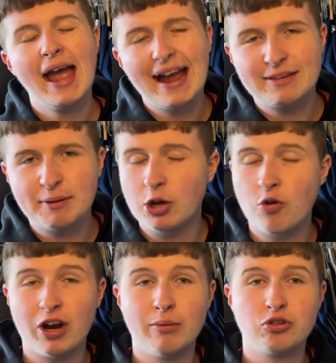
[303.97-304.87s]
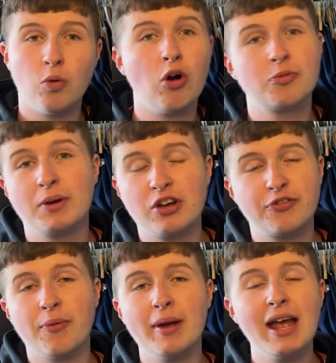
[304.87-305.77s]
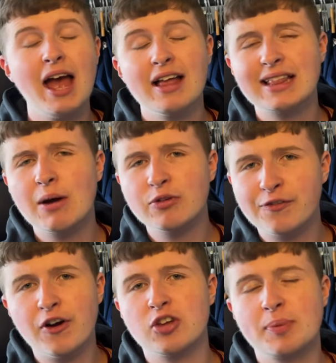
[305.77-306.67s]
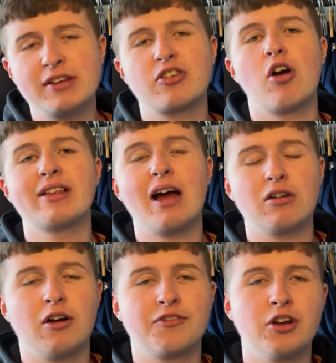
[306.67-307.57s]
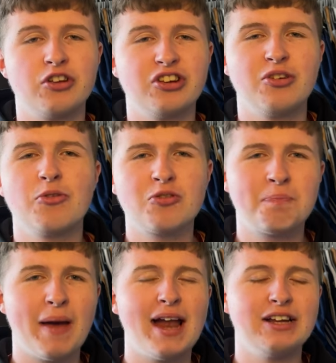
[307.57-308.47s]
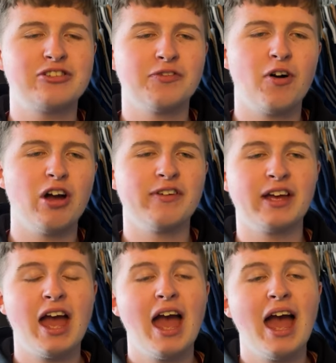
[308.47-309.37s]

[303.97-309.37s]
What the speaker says: It's been incredible to watch, because for me, they were the first pick to go down after last season, just barely surviving.